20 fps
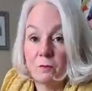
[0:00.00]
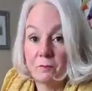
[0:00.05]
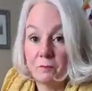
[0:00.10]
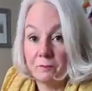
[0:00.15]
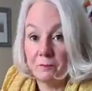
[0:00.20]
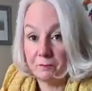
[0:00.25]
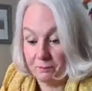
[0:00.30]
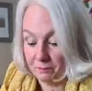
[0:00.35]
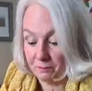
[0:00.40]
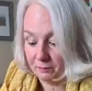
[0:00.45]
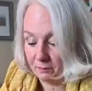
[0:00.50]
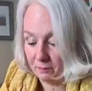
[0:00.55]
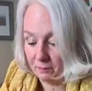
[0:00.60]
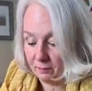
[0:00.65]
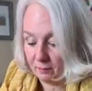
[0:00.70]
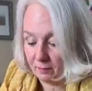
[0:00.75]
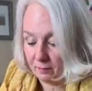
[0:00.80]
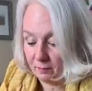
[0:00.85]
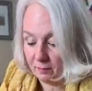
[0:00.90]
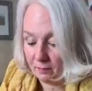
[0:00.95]
And Claudia
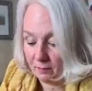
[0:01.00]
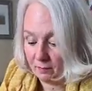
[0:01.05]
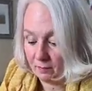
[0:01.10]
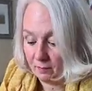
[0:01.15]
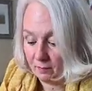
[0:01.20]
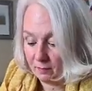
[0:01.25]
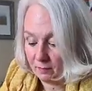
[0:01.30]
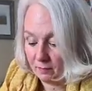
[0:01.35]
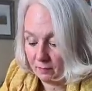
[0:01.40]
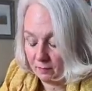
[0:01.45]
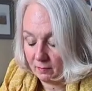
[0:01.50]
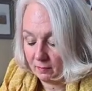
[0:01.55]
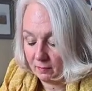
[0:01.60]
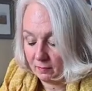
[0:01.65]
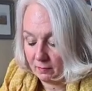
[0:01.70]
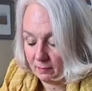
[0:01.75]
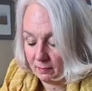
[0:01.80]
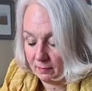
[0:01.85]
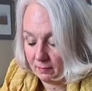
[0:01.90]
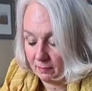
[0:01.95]
says, still hand
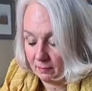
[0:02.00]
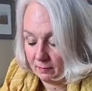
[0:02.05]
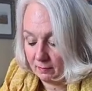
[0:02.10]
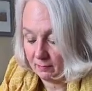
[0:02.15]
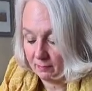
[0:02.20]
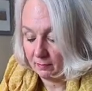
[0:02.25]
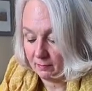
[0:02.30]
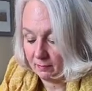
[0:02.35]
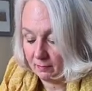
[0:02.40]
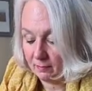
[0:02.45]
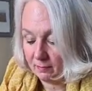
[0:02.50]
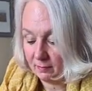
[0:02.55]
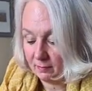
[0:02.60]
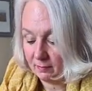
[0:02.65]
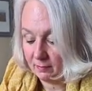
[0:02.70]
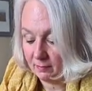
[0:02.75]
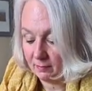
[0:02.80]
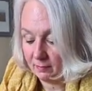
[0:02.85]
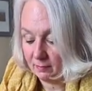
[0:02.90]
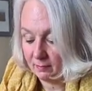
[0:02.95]
quilting that king-size
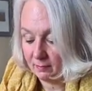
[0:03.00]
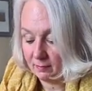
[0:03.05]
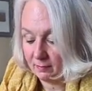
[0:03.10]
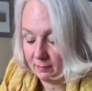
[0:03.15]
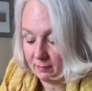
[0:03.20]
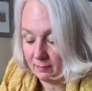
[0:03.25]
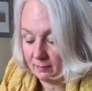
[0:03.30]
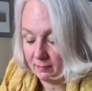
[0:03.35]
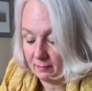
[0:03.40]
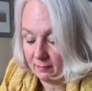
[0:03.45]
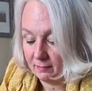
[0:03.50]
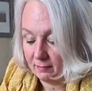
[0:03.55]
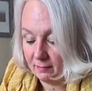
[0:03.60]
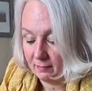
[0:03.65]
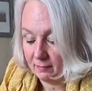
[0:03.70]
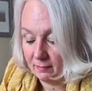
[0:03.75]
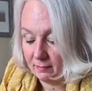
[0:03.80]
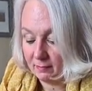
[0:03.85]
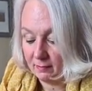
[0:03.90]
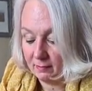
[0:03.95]
quilt for
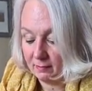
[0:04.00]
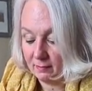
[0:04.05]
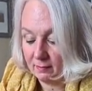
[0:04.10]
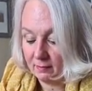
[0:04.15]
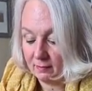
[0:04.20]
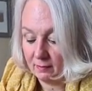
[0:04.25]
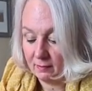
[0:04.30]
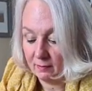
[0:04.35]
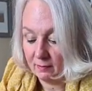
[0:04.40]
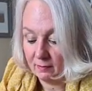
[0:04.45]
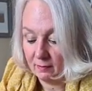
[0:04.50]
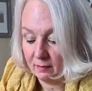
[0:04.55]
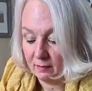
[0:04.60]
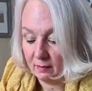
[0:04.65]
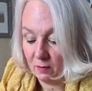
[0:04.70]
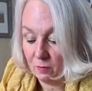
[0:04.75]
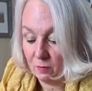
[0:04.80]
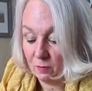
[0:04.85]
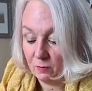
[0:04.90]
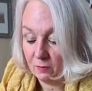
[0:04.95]
her eldest
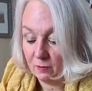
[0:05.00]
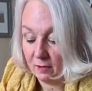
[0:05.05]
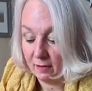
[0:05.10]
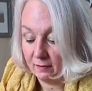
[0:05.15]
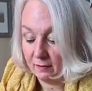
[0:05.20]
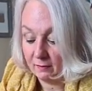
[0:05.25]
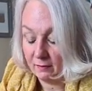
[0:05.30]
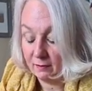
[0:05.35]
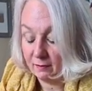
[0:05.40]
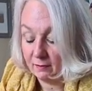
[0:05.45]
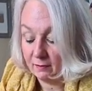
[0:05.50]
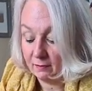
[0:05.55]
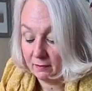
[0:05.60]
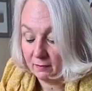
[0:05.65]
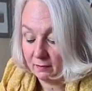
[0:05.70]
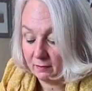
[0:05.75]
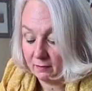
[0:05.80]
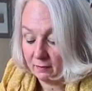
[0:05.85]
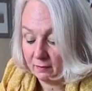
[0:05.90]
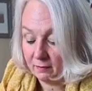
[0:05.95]
and his wife.
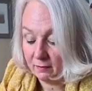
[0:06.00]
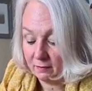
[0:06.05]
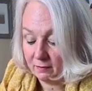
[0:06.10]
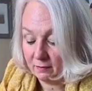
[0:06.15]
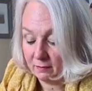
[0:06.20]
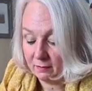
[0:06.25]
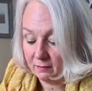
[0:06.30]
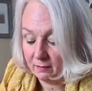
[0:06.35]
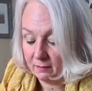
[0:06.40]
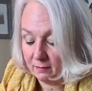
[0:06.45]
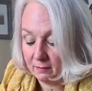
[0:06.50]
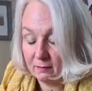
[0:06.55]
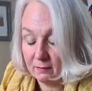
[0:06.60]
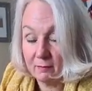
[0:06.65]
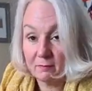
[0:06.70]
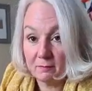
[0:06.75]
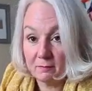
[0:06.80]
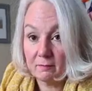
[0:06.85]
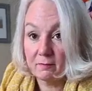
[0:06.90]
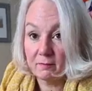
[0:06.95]

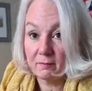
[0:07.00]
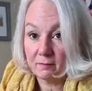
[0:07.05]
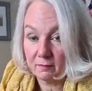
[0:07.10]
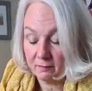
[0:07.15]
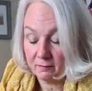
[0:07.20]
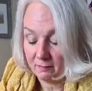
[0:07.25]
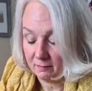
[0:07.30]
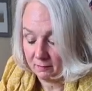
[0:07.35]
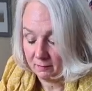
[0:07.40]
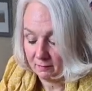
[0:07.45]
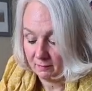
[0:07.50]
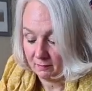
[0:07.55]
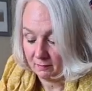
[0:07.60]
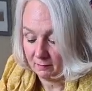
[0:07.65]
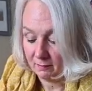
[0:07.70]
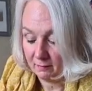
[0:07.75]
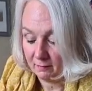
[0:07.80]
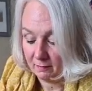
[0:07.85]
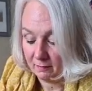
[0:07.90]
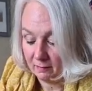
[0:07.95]
Getting there, though,
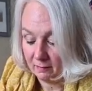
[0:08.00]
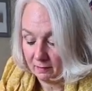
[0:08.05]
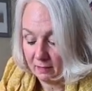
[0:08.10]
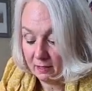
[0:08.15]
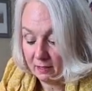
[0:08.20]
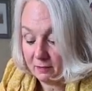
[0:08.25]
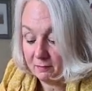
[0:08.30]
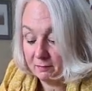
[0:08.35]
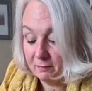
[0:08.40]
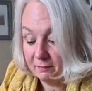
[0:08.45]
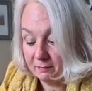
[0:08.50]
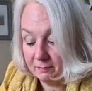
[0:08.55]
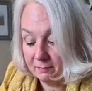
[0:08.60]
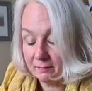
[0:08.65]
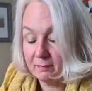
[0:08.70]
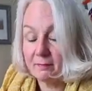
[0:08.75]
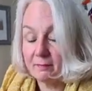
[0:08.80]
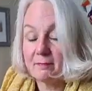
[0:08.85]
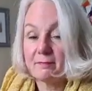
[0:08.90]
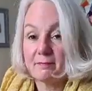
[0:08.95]
and it keeps
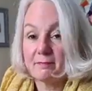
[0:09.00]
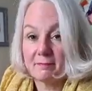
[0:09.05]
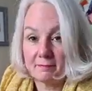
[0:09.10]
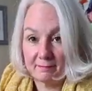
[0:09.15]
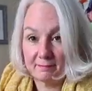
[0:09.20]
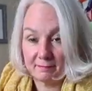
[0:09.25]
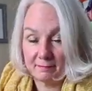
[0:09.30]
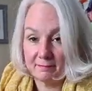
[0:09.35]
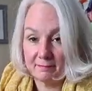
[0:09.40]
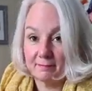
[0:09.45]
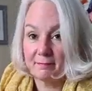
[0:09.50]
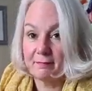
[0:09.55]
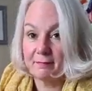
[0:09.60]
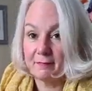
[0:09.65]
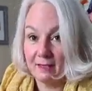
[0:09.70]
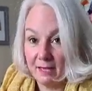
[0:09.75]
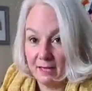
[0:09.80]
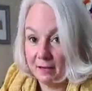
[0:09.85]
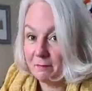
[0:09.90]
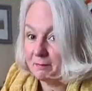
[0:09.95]
my knees warm.
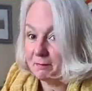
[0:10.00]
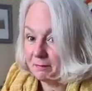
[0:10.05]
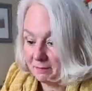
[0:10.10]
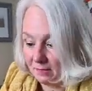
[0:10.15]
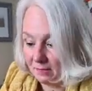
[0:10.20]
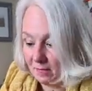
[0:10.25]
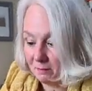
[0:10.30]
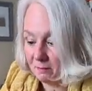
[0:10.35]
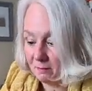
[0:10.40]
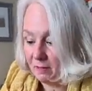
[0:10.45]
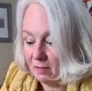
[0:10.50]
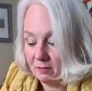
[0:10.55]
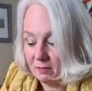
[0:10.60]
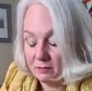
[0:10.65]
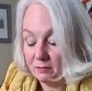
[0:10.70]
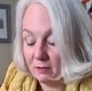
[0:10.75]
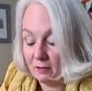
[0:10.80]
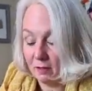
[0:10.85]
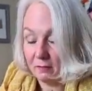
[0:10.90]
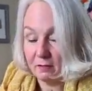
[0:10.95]
Yeah.
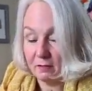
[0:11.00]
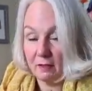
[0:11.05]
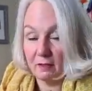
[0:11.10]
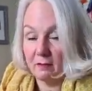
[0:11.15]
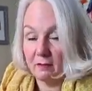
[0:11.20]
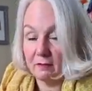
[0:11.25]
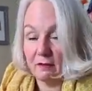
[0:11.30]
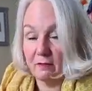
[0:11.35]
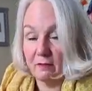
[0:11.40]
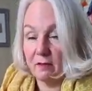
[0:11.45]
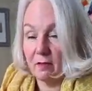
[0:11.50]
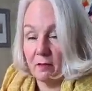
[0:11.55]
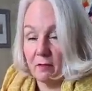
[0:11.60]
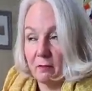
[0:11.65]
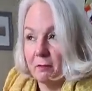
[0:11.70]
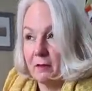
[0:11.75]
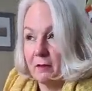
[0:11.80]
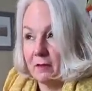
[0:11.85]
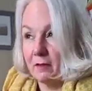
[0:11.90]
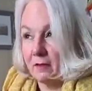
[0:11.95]
There's nothing
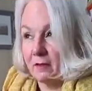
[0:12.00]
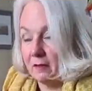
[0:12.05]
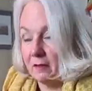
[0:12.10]
better